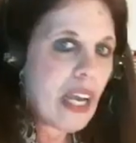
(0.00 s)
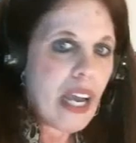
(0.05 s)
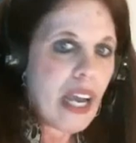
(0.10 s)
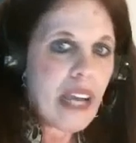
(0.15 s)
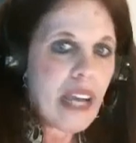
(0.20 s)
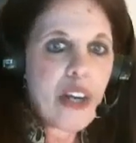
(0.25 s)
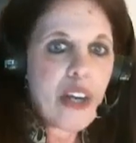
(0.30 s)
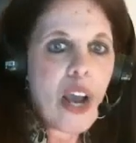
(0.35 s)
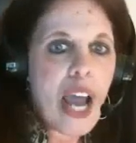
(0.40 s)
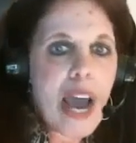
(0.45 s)

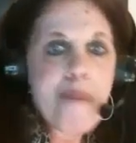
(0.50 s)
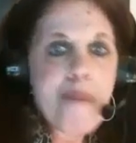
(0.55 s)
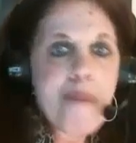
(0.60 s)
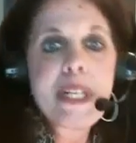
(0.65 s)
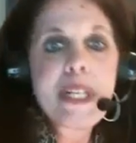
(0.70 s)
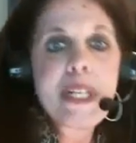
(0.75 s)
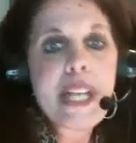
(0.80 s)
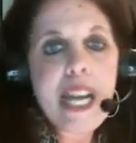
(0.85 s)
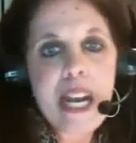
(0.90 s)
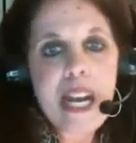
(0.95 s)

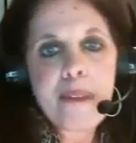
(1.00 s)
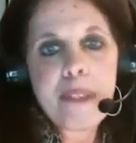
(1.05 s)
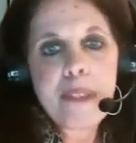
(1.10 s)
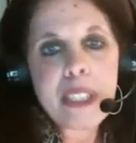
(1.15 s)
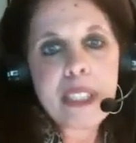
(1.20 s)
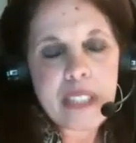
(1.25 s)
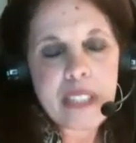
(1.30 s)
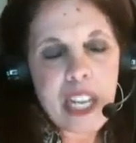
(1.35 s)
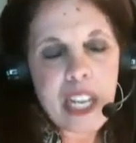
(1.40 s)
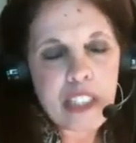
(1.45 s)

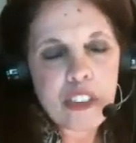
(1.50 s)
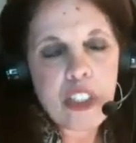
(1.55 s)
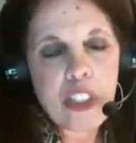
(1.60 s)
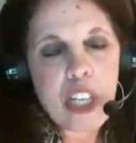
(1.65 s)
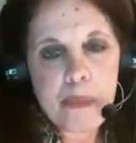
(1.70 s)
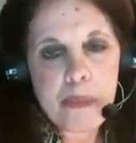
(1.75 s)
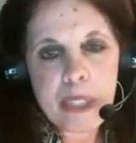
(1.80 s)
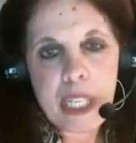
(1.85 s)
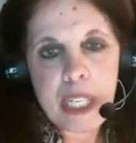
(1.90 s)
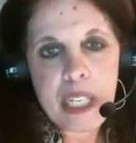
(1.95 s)
and Dr.
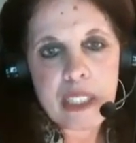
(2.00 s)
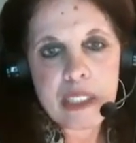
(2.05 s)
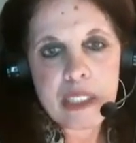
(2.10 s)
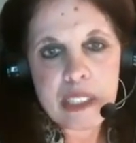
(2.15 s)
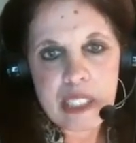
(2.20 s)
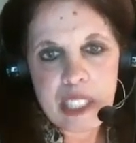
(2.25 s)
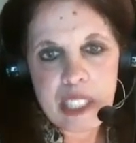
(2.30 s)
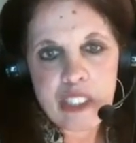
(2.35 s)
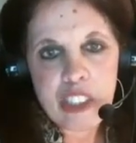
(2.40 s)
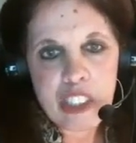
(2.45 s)
Eben
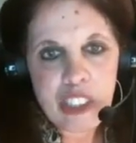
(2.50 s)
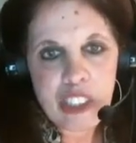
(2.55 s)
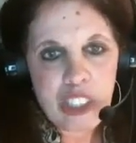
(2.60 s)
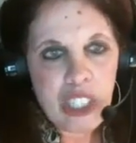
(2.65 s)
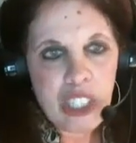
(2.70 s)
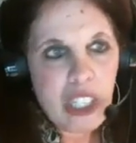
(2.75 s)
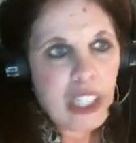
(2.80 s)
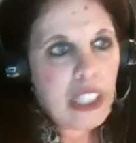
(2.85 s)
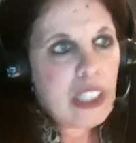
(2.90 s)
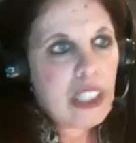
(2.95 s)
Alexander,
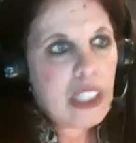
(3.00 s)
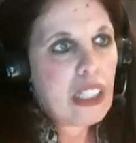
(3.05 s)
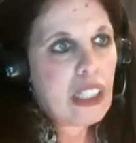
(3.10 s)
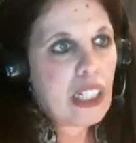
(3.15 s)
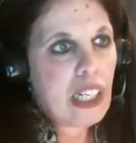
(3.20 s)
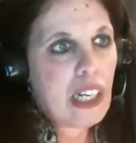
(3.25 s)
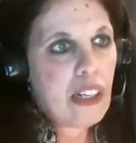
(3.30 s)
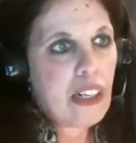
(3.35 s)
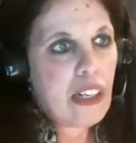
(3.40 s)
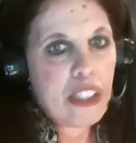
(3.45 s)

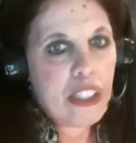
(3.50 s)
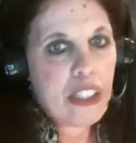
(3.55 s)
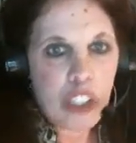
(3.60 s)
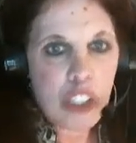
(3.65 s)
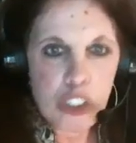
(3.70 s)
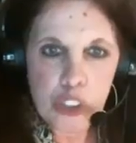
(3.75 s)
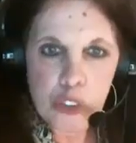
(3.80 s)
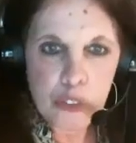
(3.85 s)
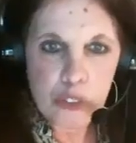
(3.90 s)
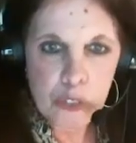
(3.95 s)
I know
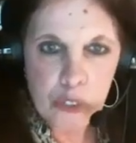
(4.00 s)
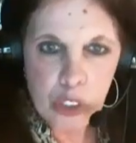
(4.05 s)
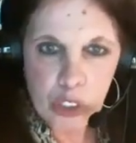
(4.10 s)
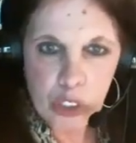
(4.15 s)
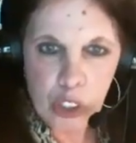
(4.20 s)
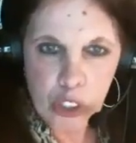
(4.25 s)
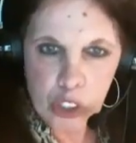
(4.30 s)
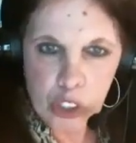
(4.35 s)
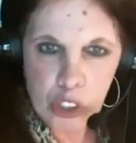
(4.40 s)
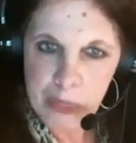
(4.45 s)
you've
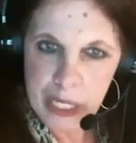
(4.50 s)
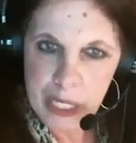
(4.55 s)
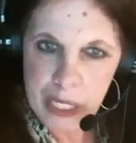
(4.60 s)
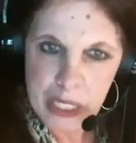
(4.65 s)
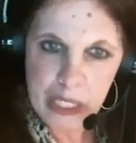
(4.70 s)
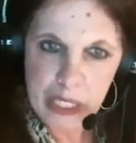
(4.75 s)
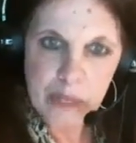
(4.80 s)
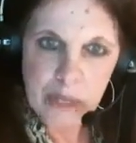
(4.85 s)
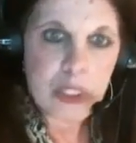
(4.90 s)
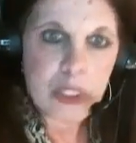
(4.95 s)
heard about
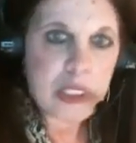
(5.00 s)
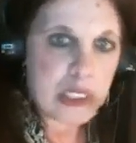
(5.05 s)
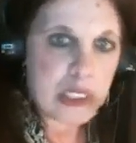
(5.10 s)
him.